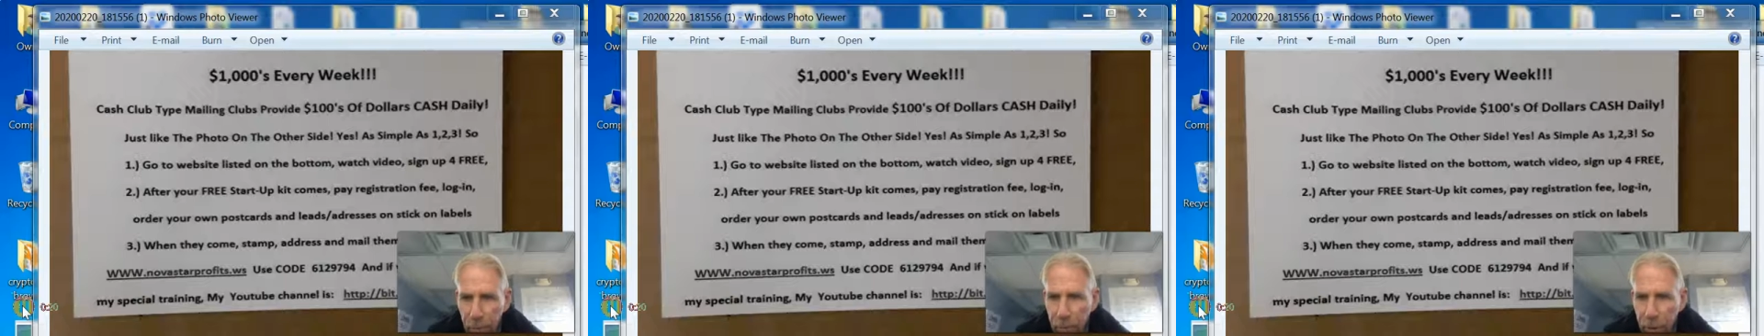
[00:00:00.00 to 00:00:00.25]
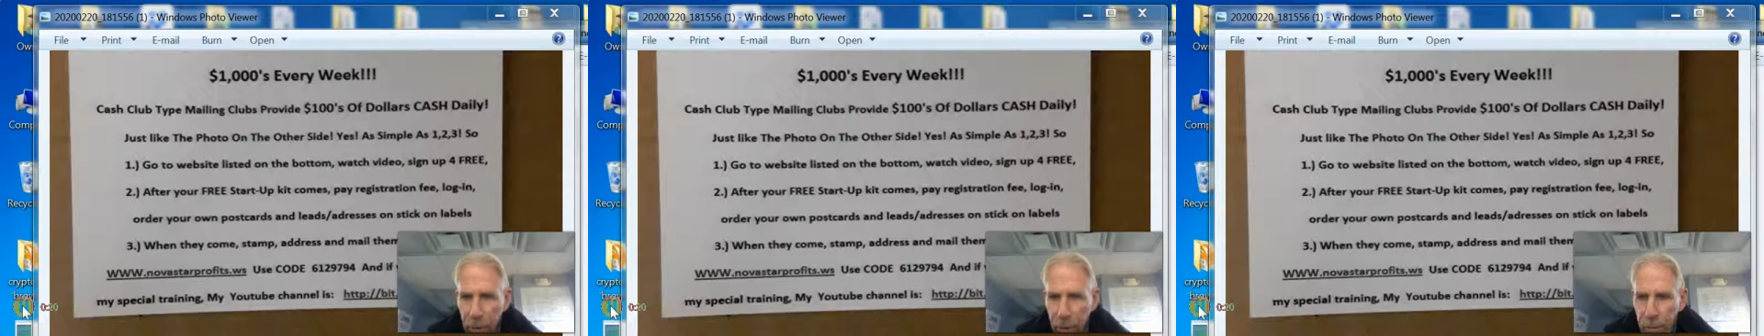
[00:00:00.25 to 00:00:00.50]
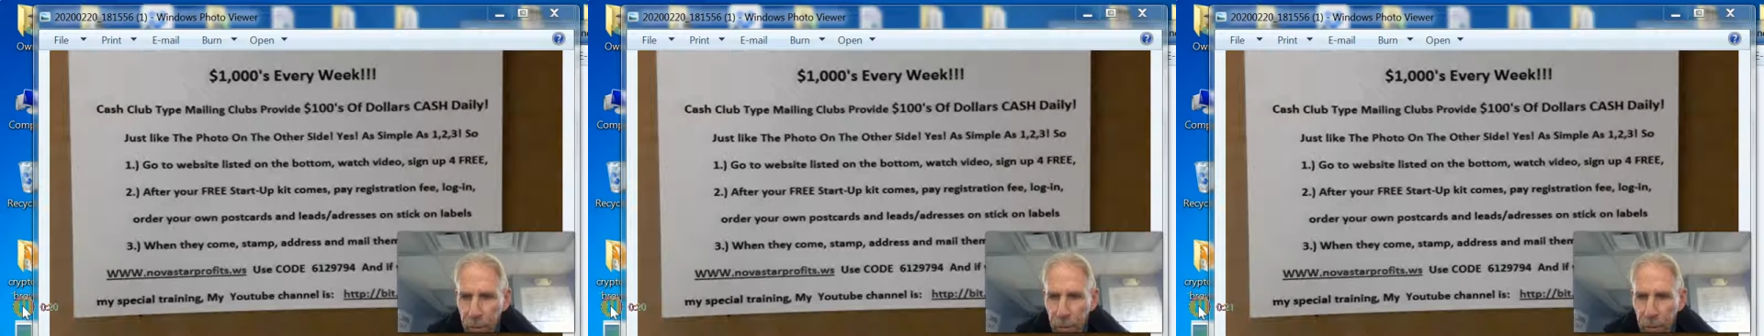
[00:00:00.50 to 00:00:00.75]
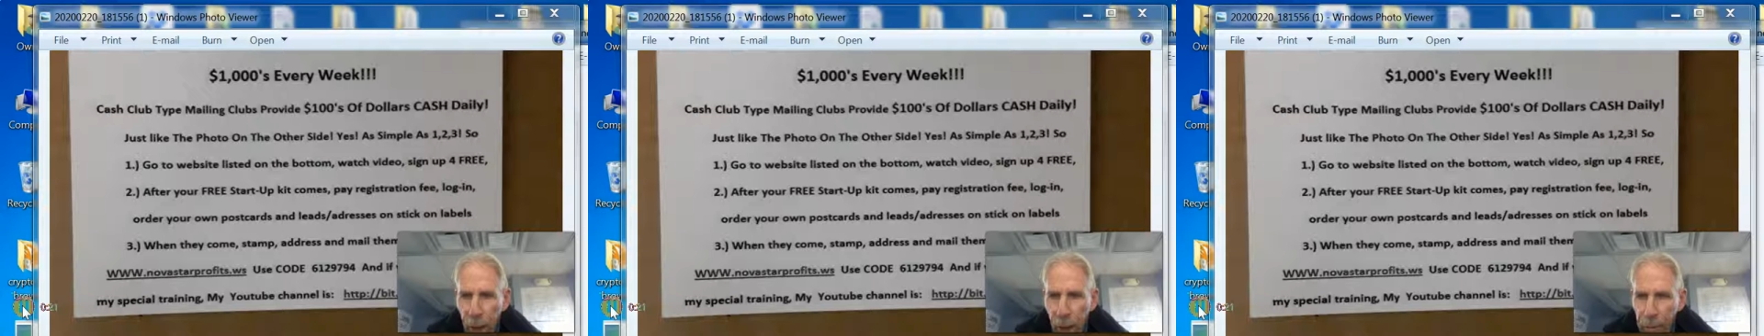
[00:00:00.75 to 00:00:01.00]
We use
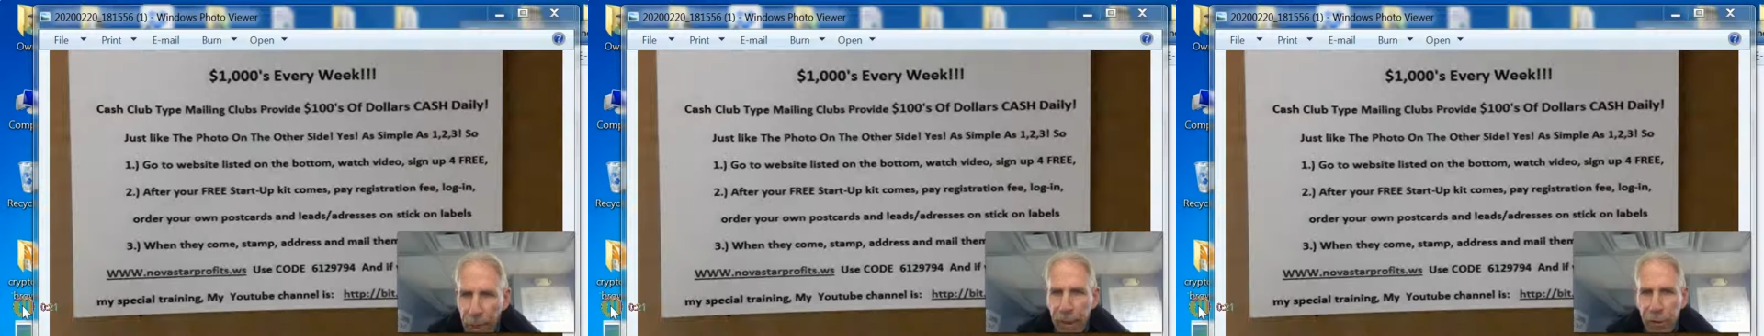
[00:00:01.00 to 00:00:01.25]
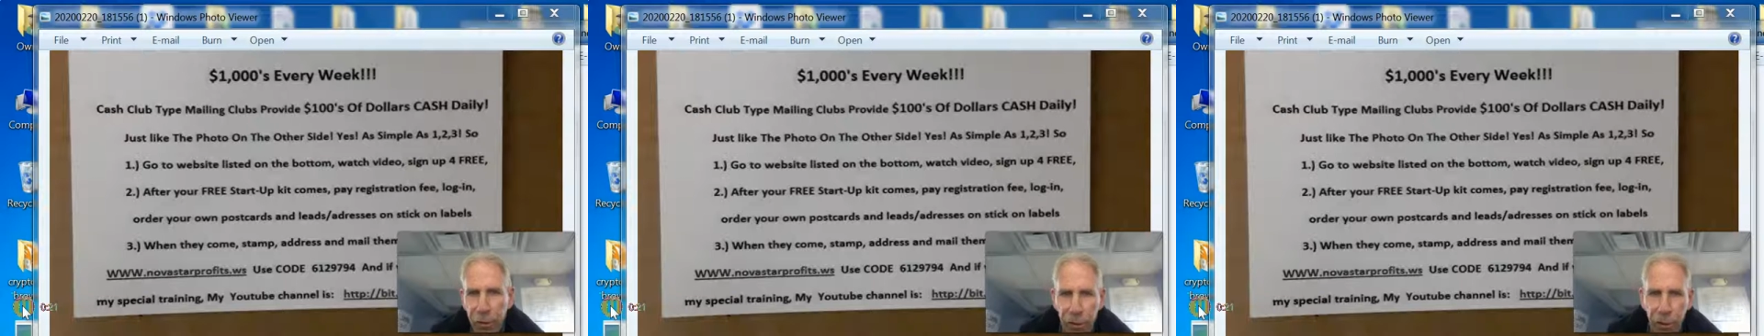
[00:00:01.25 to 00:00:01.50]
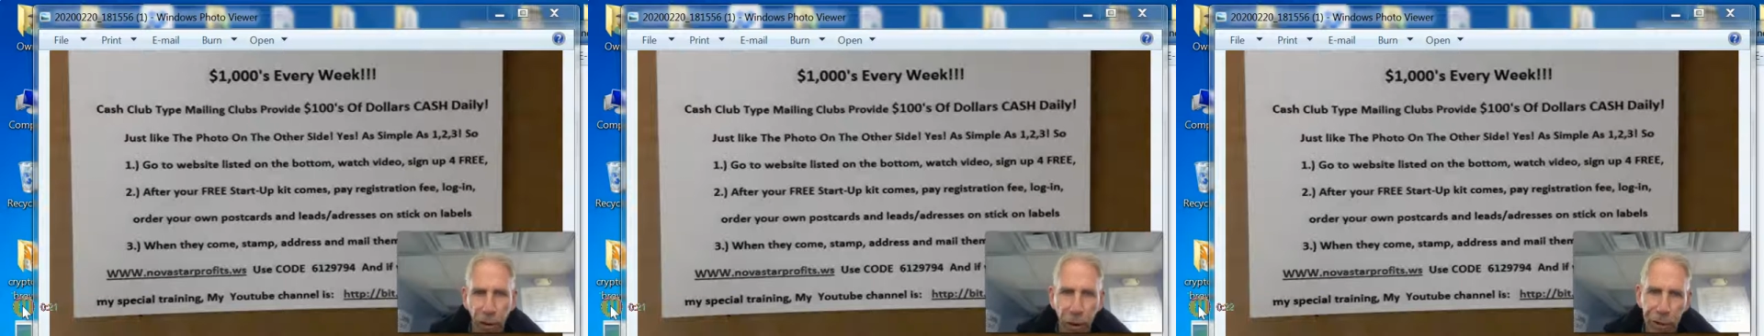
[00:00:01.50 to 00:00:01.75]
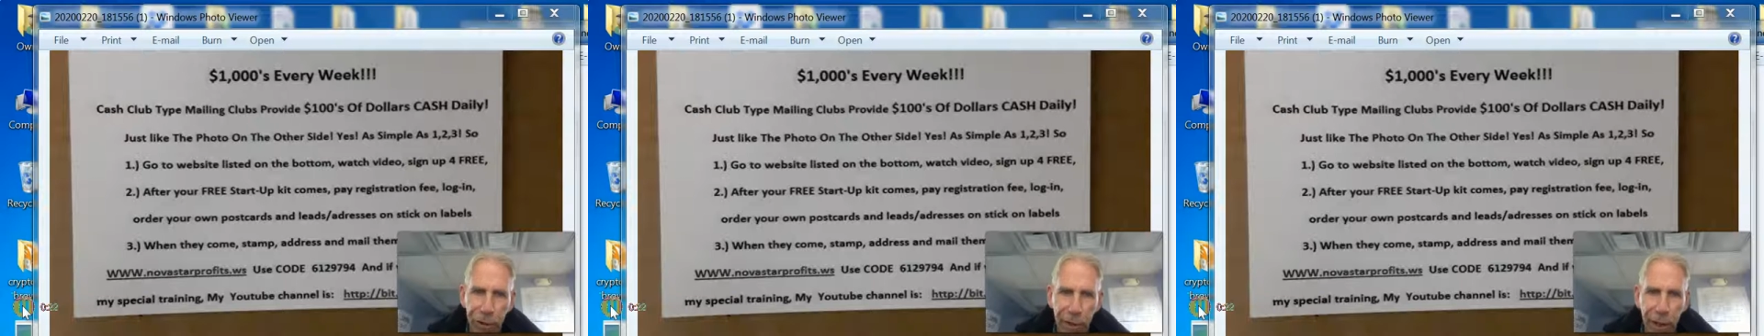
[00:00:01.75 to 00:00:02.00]
combination
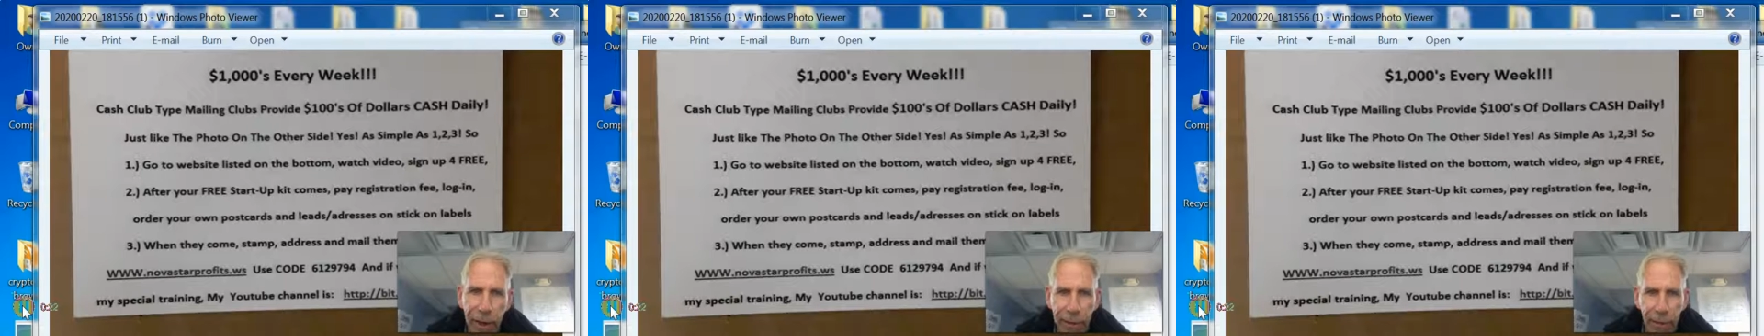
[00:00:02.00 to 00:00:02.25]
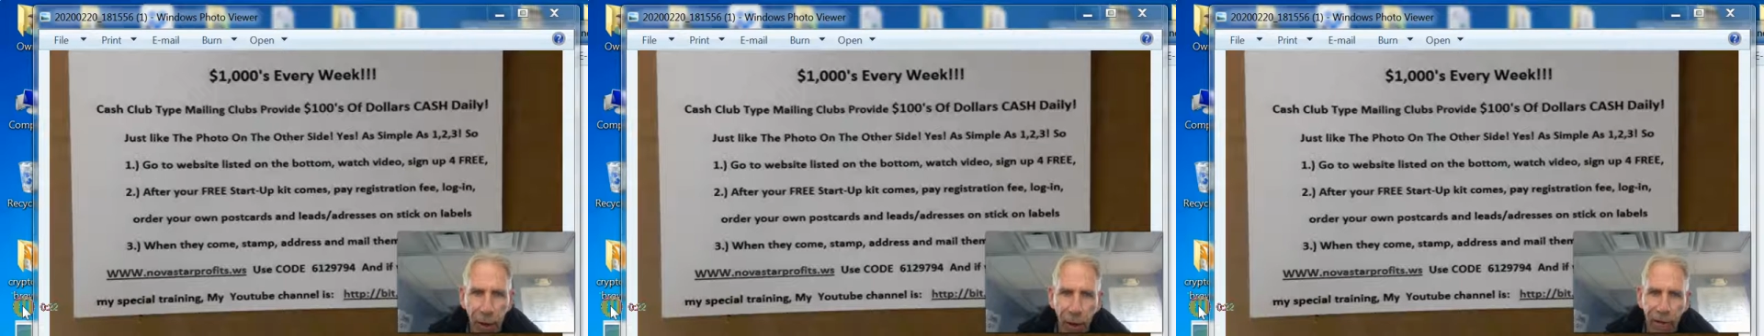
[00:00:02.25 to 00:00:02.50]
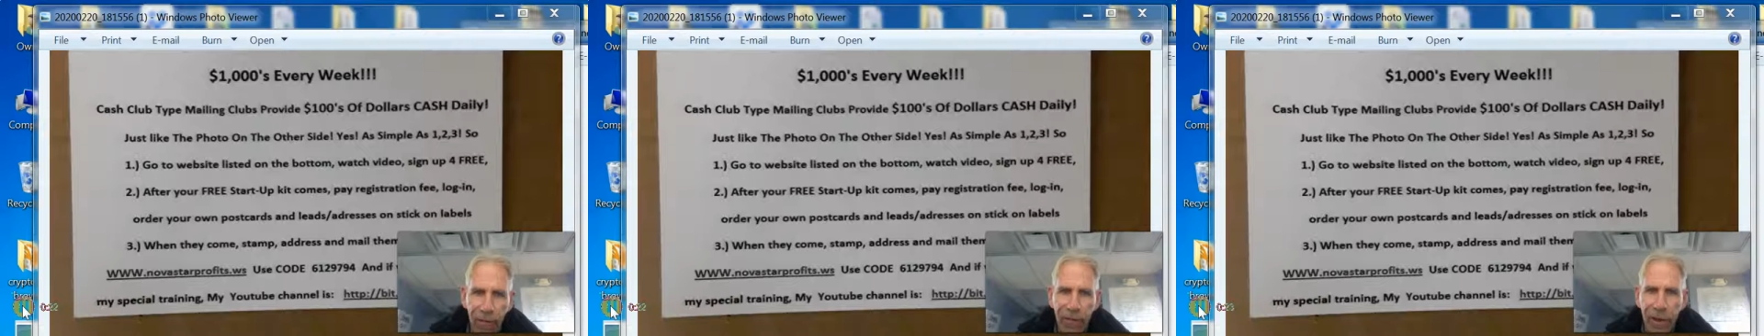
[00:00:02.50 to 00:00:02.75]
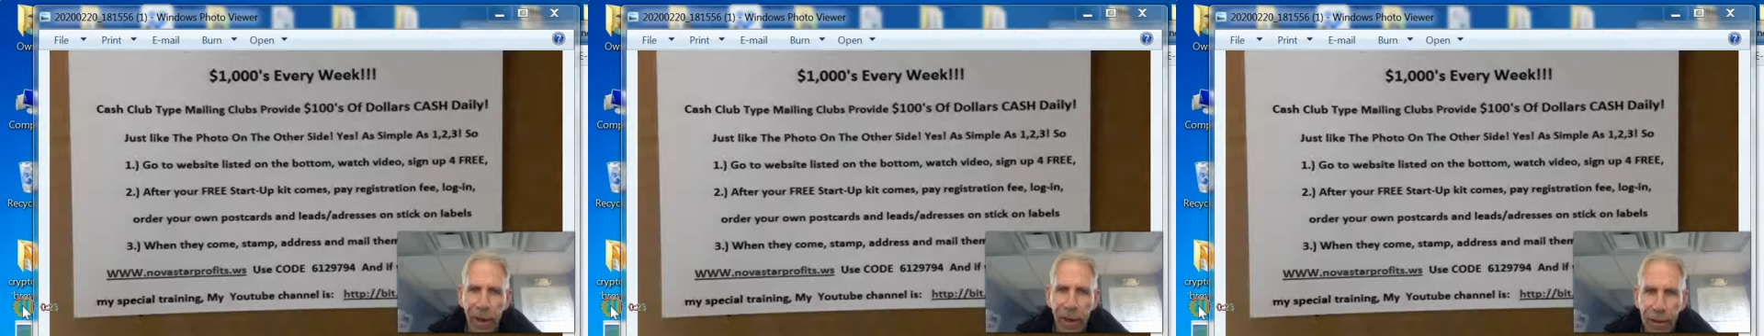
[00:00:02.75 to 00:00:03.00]
online,
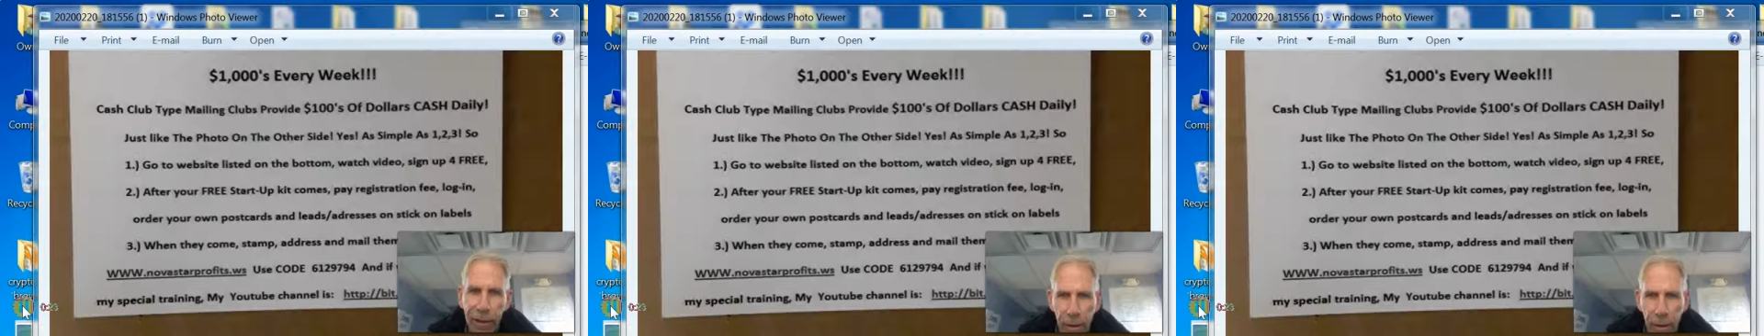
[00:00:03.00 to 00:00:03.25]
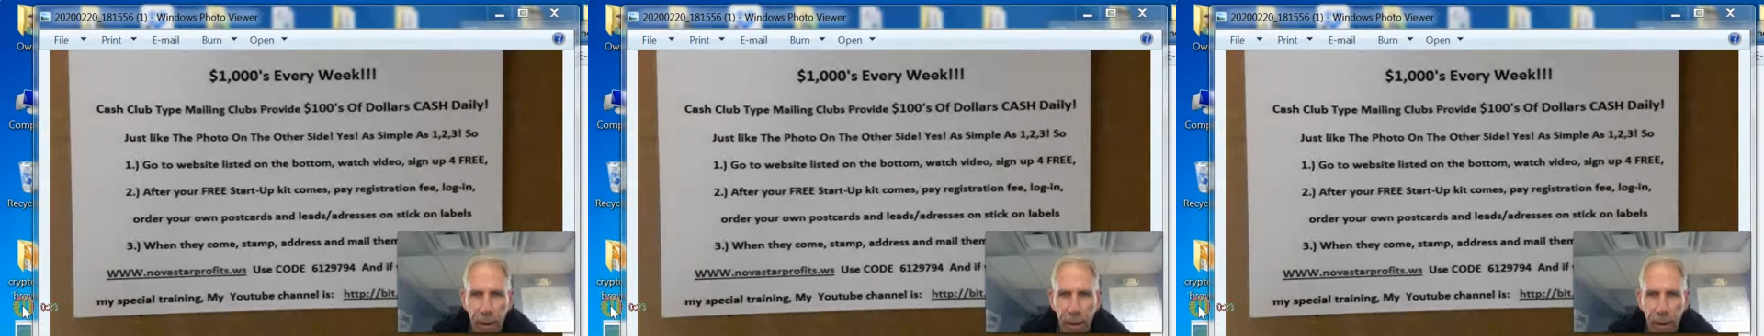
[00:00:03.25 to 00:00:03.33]
offline,